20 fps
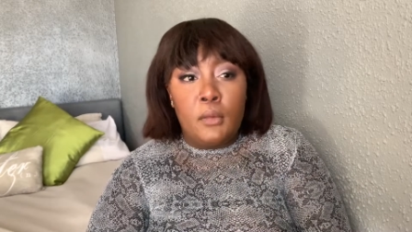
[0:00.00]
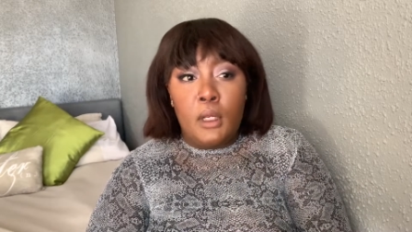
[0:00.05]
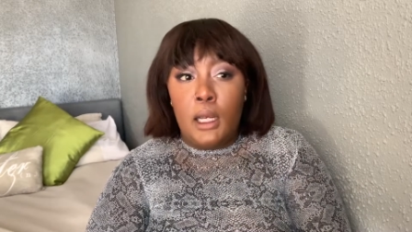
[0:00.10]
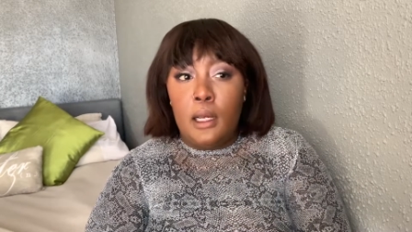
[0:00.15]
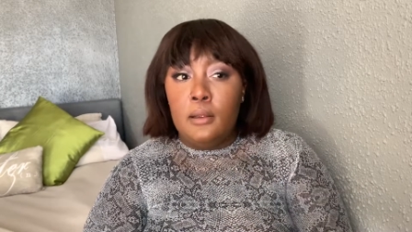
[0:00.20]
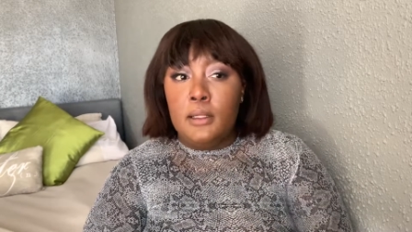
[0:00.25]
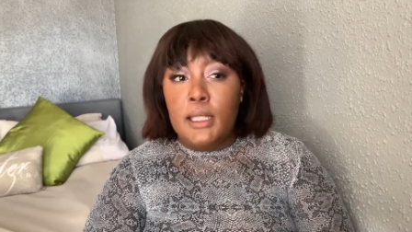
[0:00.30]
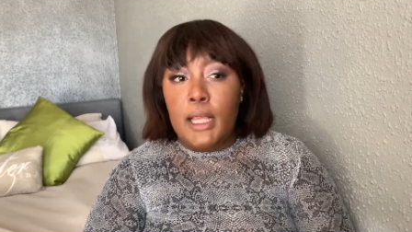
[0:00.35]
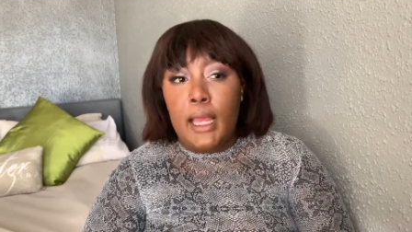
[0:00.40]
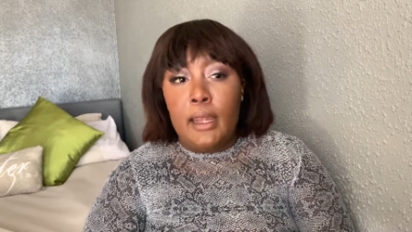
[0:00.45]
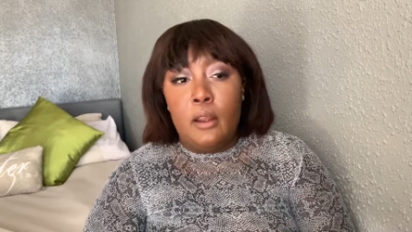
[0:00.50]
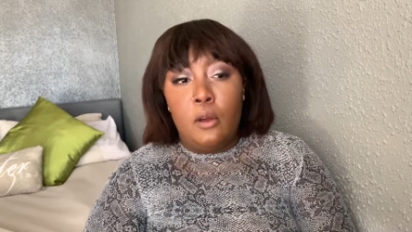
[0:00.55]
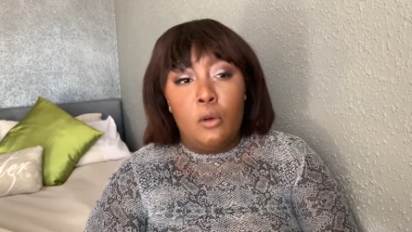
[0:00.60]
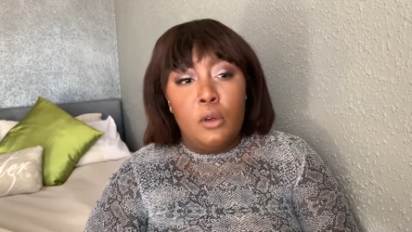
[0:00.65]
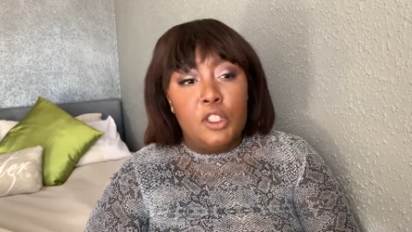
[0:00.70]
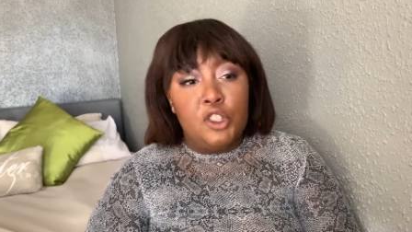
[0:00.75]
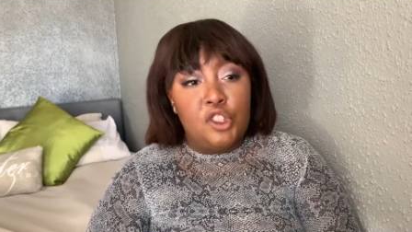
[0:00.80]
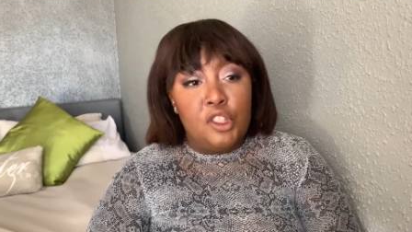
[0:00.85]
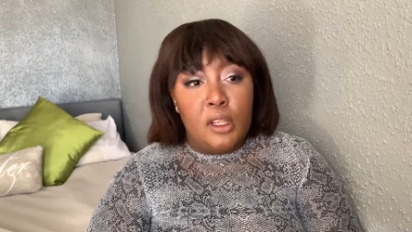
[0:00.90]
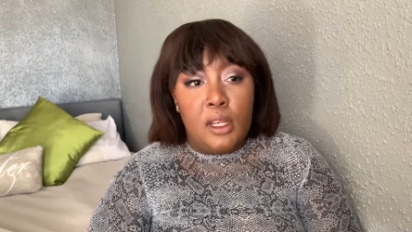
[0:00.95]
was kind of
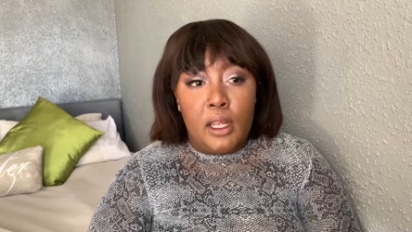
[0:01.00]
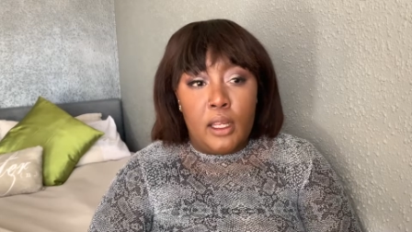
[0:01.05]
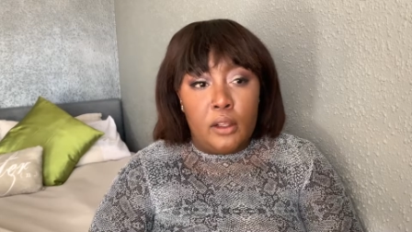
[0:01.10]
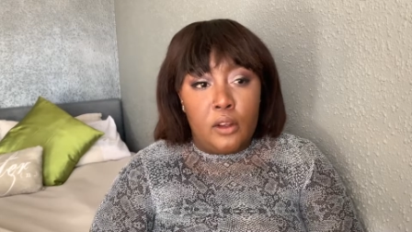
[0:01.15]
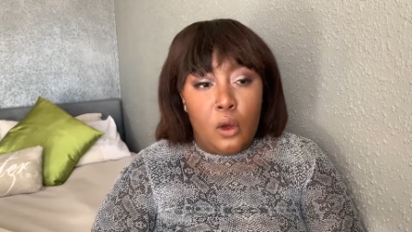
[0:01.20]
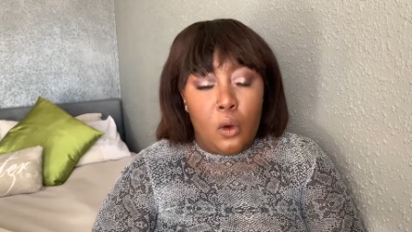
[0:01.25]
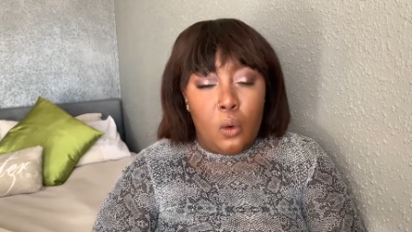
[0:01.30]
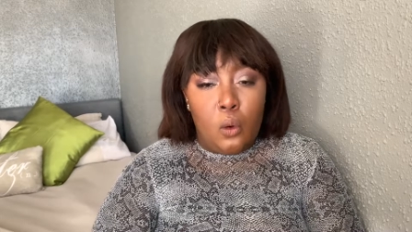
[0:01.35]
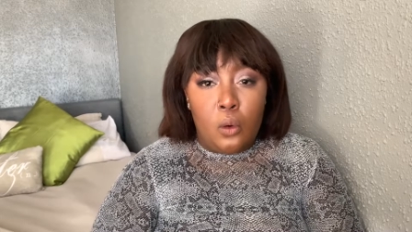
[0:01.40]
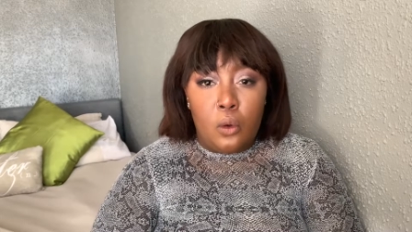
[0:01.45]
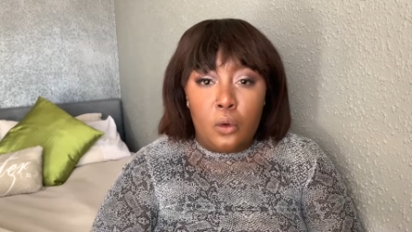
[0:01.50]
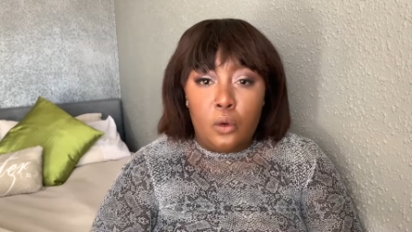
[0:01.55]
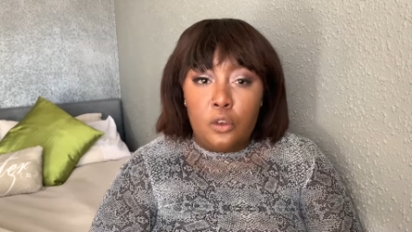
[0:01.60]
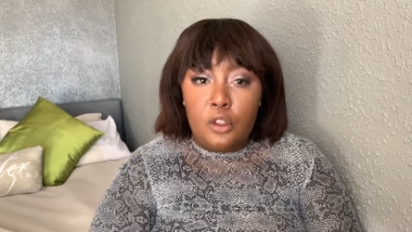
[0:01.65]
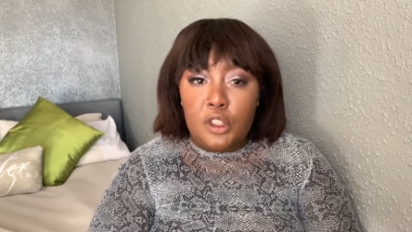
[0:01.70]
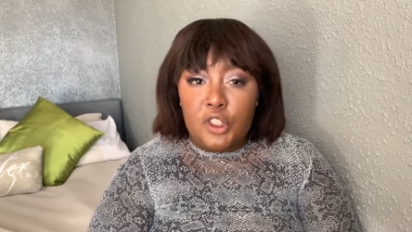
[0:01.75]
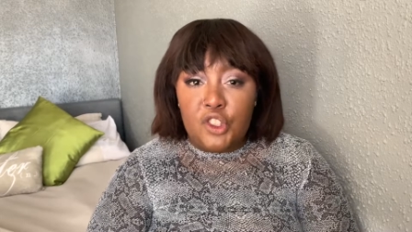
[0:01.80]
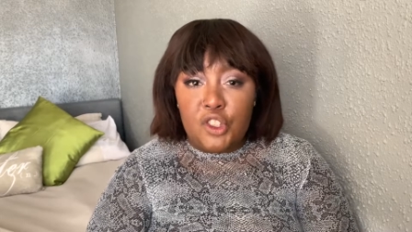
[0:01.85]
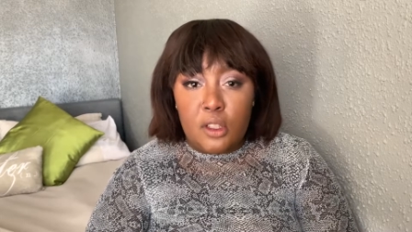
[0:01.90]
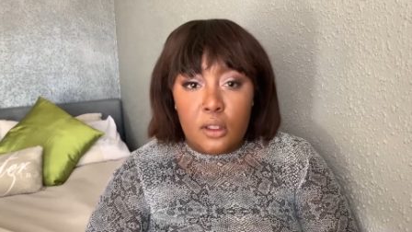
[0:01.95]
questioning the whole
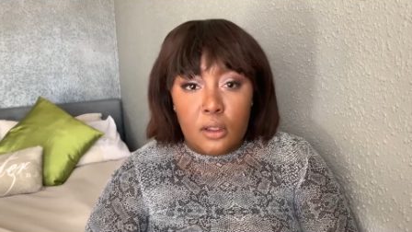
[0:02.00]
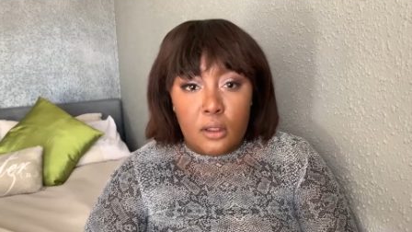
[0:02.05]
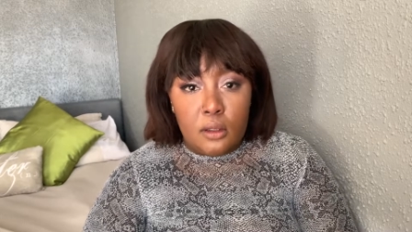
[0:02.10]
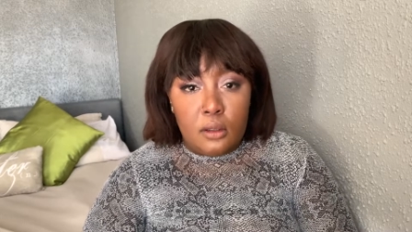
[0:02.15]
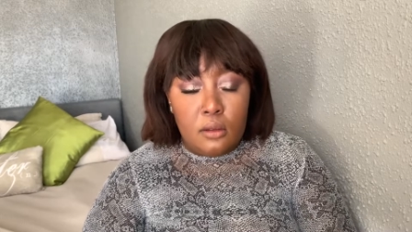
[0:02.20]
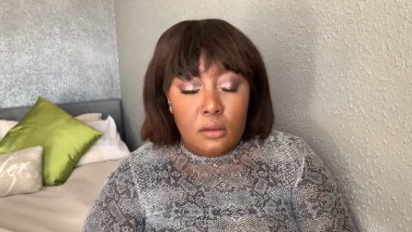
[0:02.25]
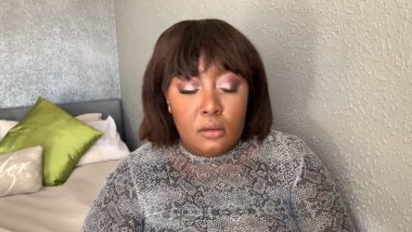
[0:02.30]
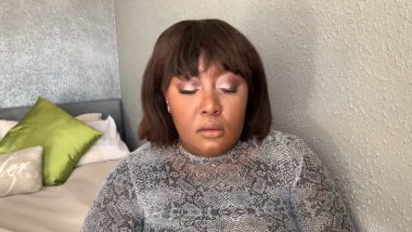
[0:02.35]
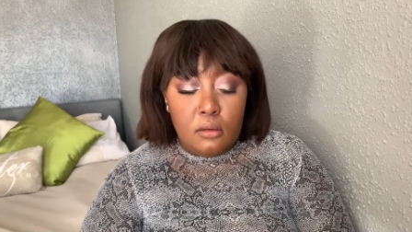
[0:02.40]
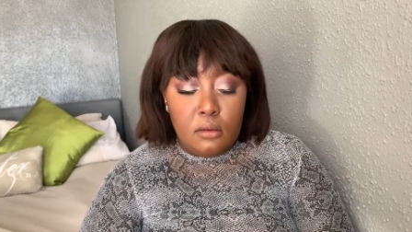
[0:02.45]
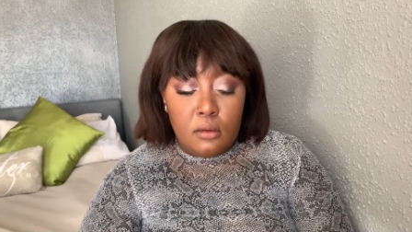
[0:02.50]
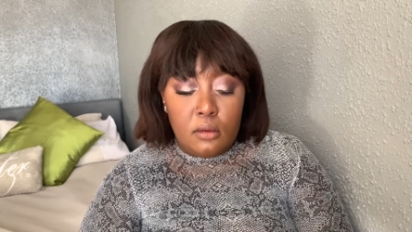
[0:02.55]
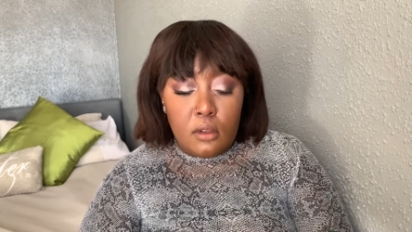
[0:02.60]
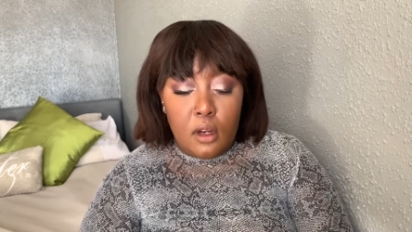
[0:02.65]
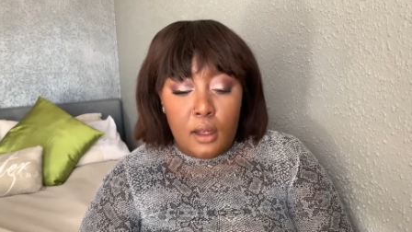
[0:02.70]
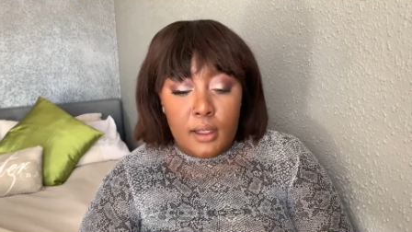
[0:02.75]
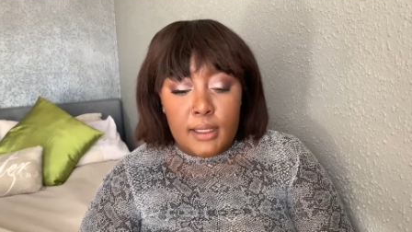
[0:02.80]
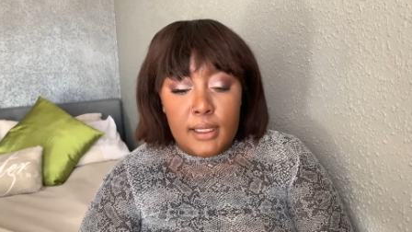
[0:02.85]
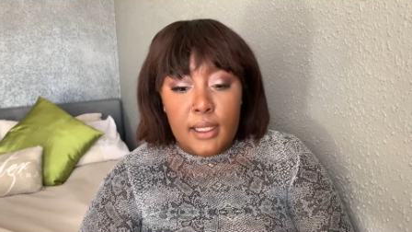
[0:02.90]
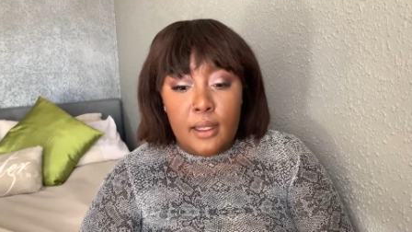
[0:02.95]
christian
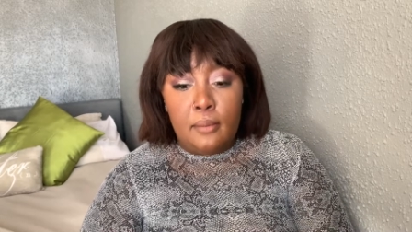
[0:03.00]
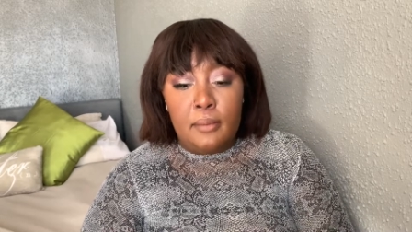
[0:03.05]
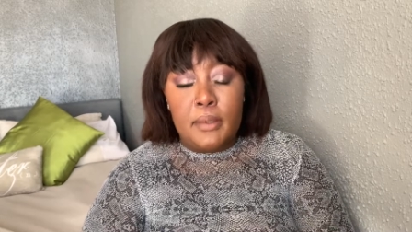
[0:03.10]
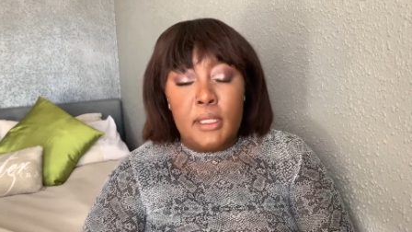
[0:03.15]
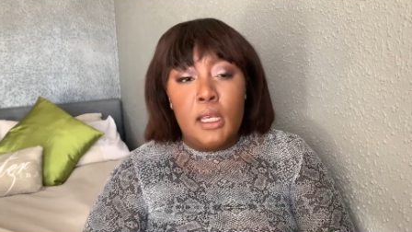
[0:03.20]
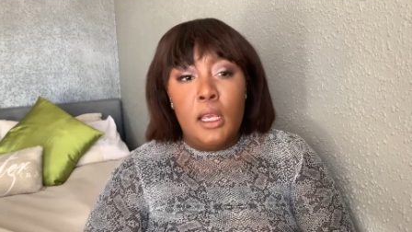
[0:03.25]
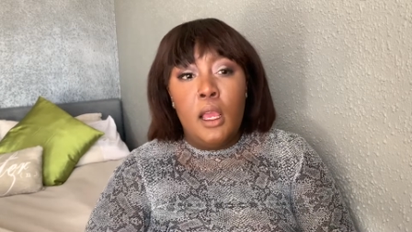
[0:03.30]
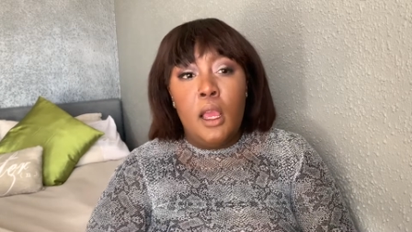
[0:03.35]
concept